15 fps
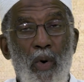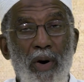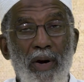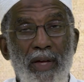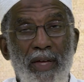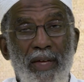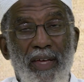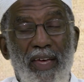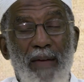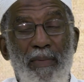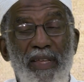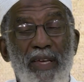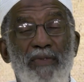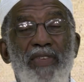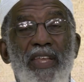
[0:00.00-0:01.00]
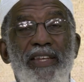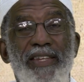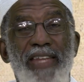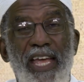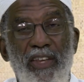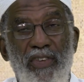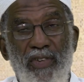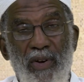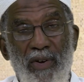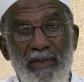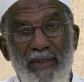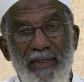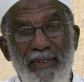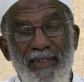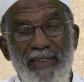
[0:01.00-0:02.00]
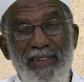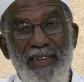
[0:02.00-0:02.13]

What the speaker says: or he believes in nature,